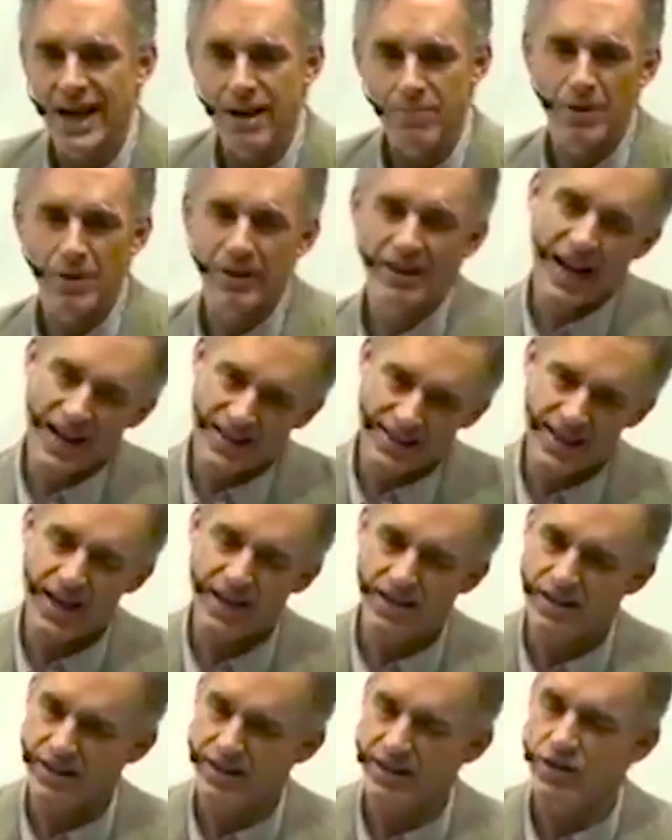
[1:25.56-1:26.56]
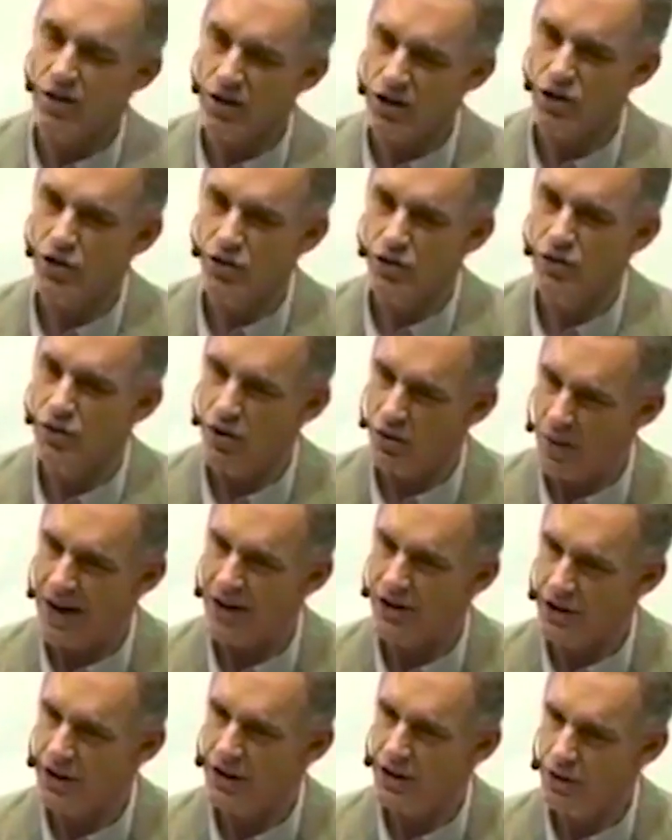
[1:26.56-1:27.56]
that, but that's actually not true. You
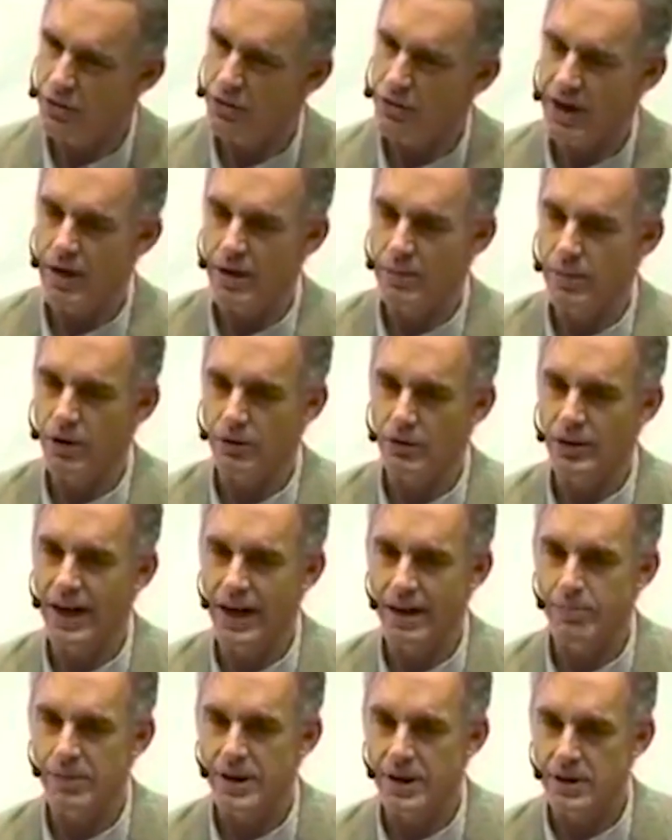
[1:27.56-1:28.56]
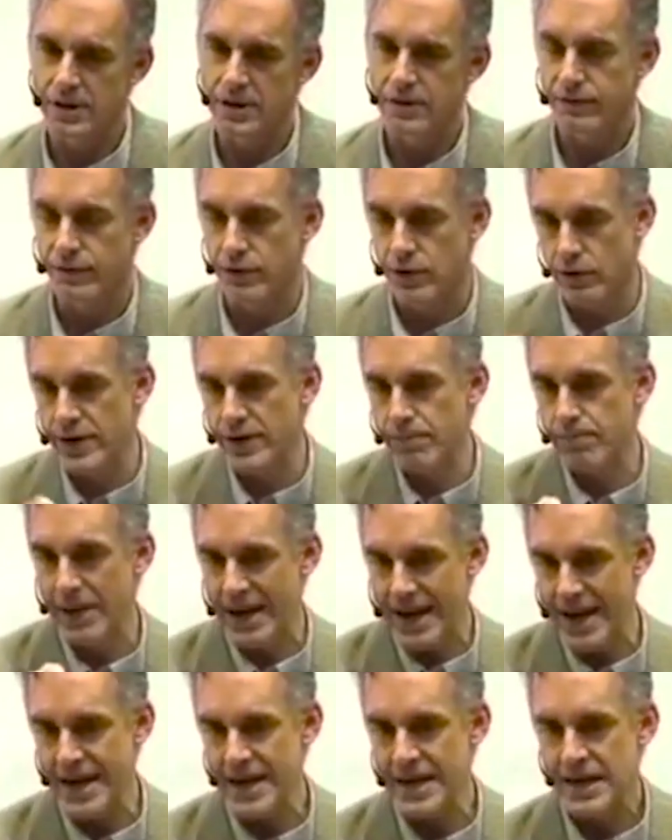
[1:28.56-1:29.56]
actually do care about that, because if you're in
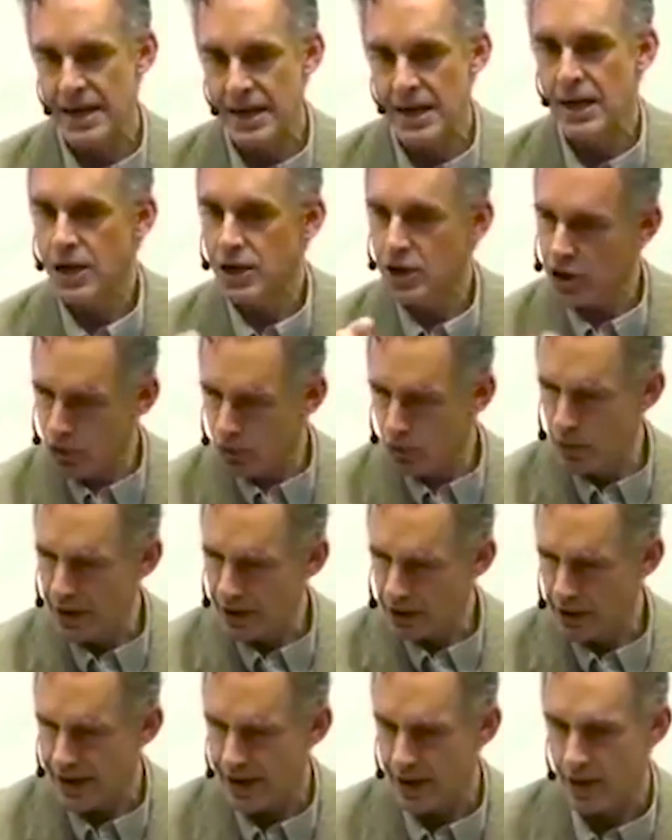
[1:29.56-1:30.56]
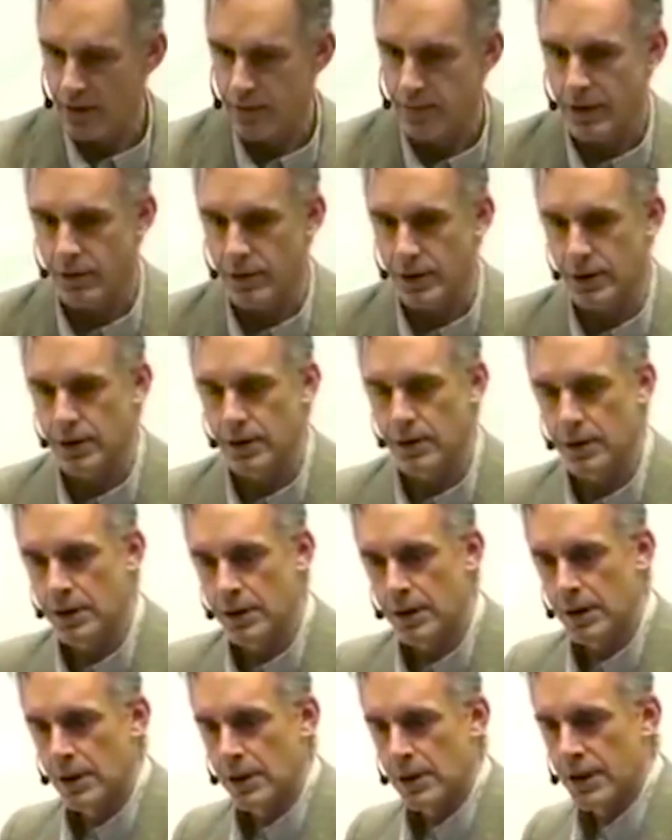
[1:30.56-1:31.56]
pain, you will care about it.
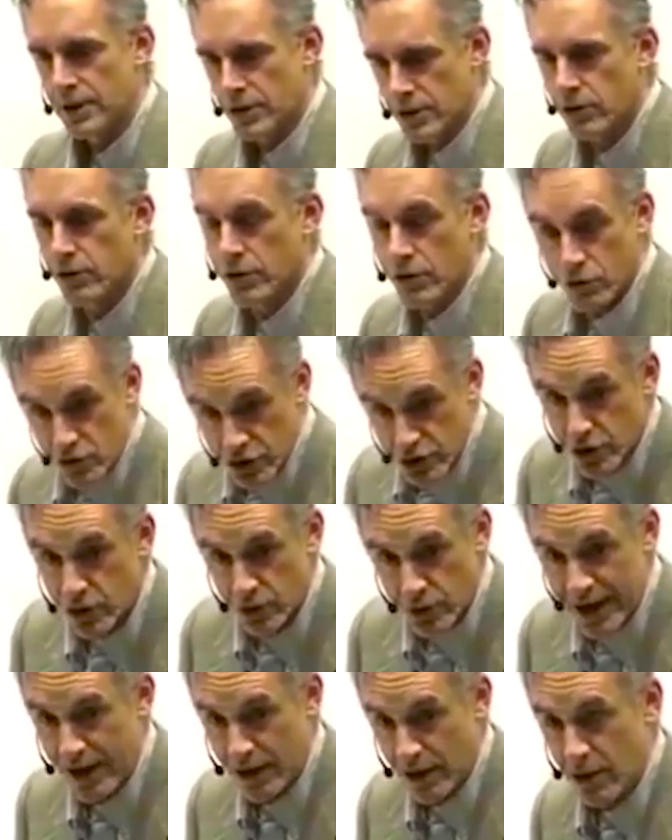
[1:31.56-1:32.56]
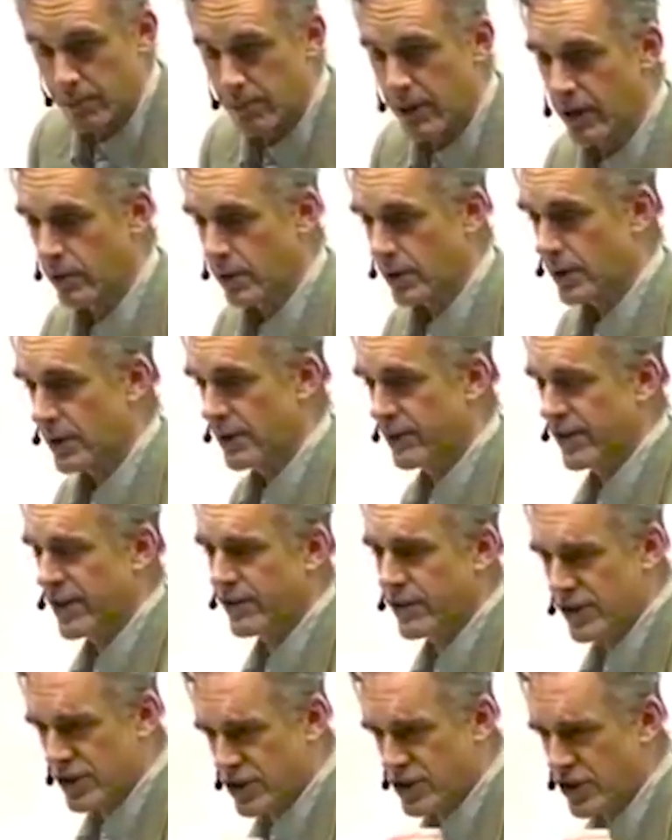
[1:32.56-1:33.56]
And so you do care about it, even
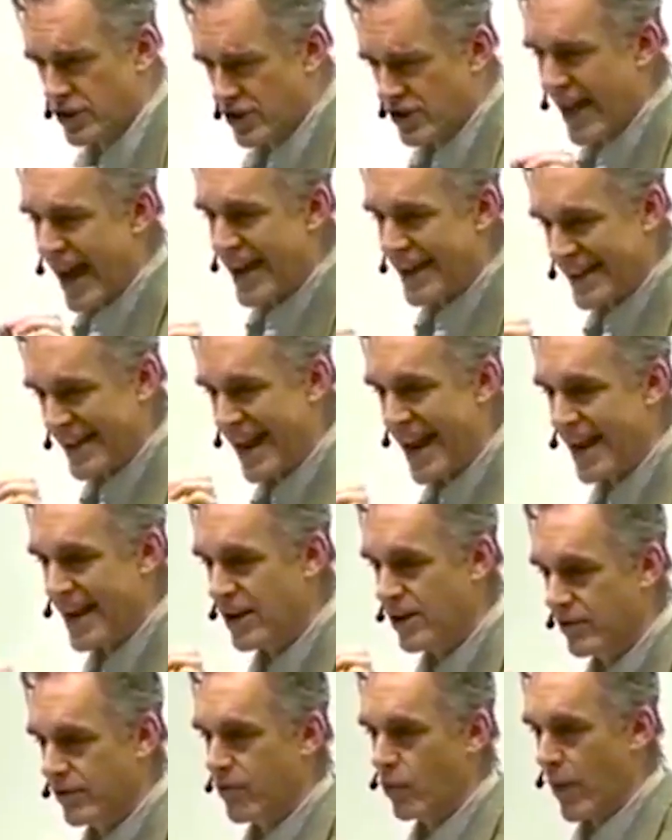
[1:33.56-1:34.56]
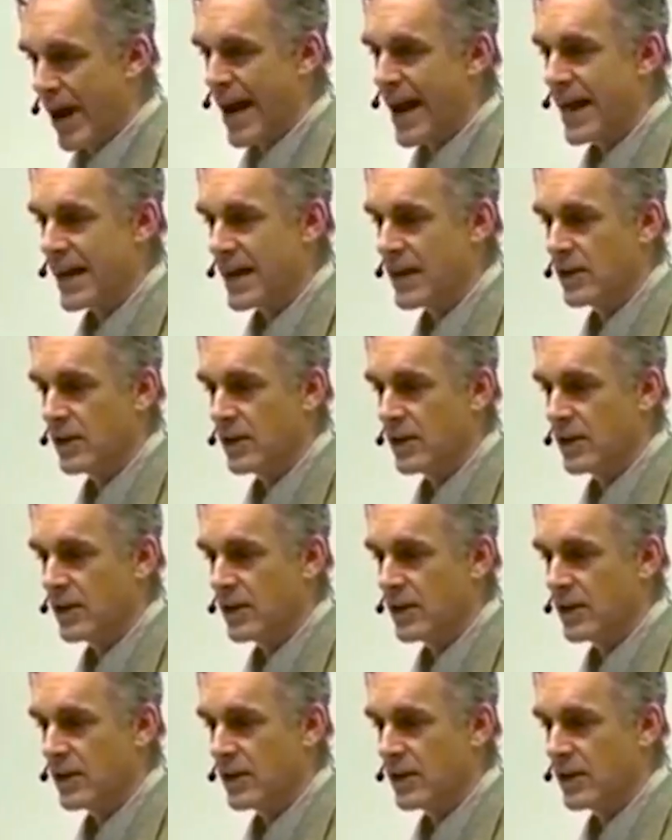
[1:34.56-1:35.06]
if it's just that negative way,